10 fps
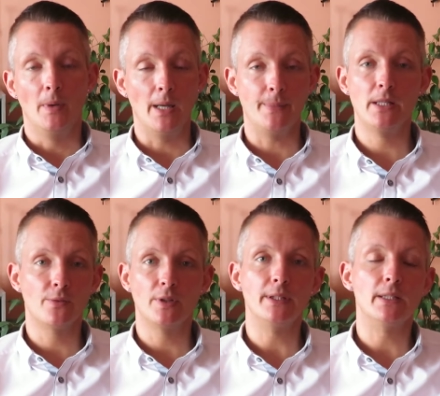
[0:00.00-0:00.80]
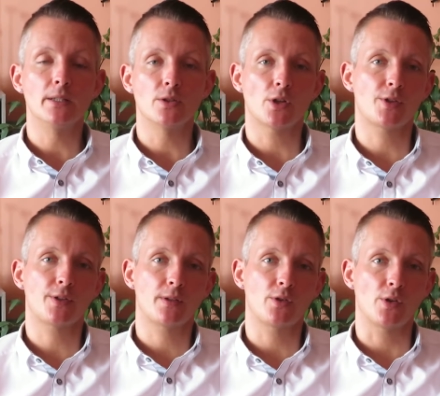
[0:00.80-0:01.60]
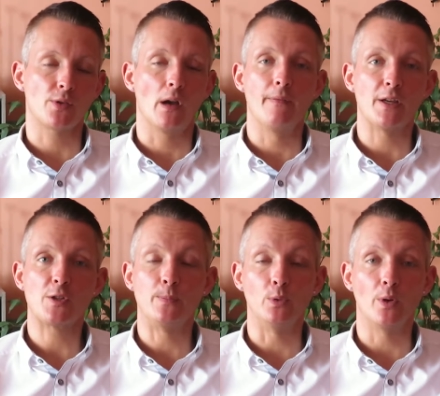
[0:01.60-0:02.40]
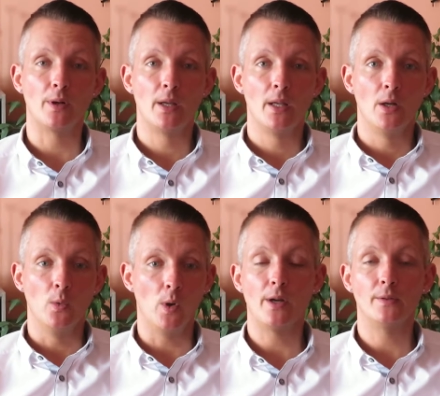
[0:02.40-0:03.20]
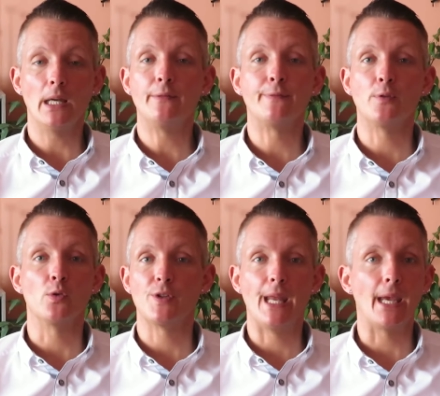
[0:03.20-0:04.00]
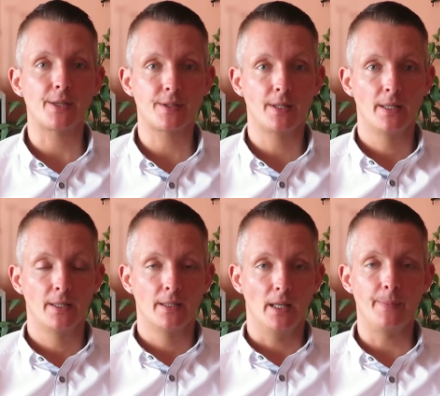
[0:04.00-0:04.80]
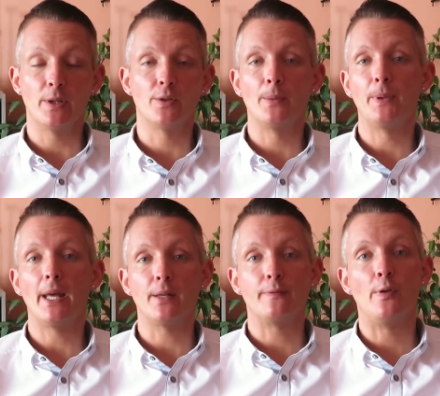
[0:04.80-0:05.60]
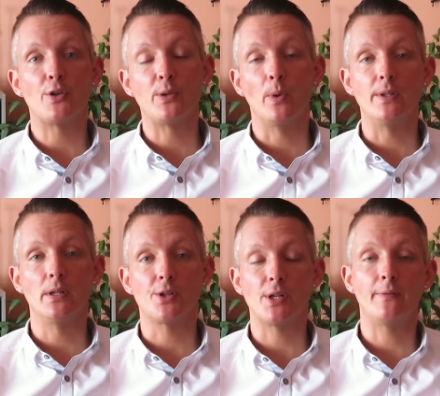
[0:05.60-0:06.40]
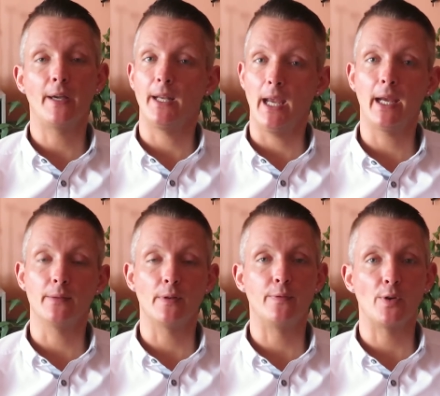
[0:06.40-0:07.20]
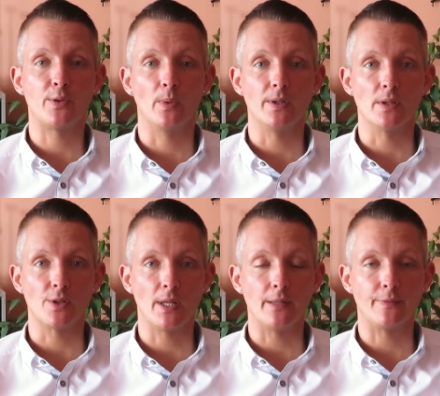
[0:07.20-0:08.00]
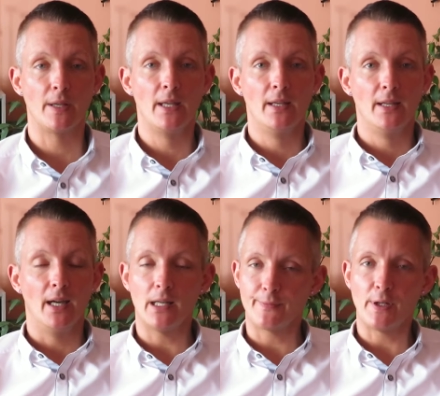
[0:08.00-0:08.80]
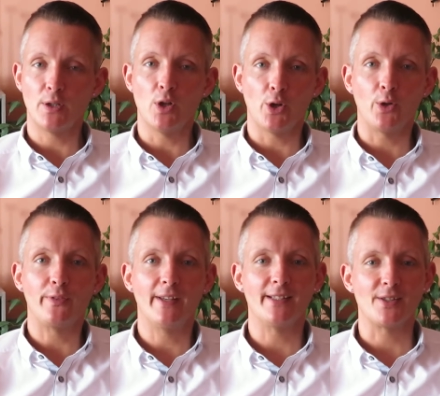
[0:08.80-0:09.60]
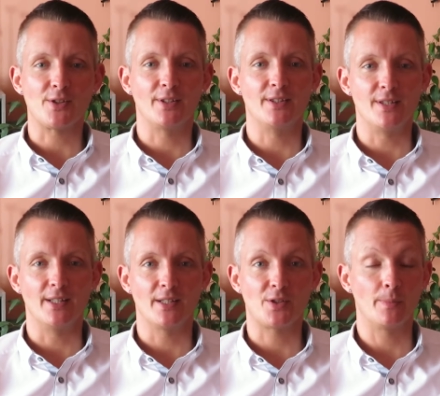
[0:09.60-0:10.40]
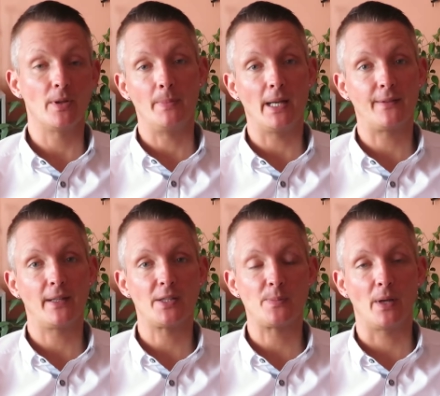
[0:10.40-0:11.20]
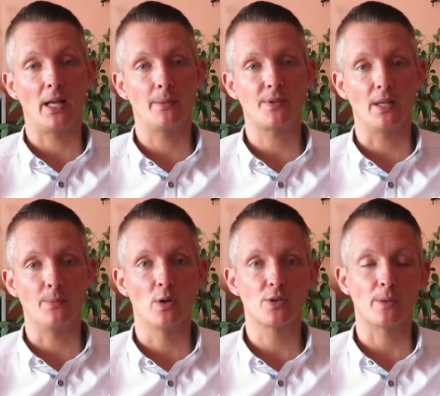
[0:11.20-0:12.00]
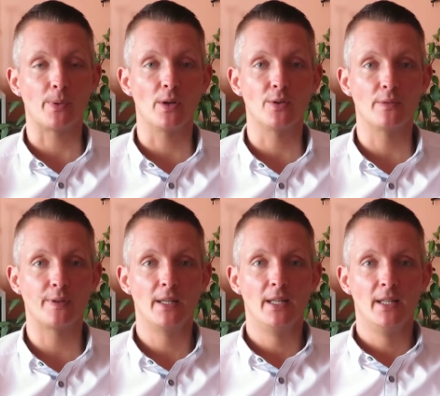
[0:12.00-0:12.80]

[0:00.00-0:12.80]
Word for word: I'm here really just to sort of explore where life goes next. I've been on the planet 41 years and I've had a heck of a 41 years life. And I've done a lot of good things and uh, some of the bad things perhaps that I'm not so proud of.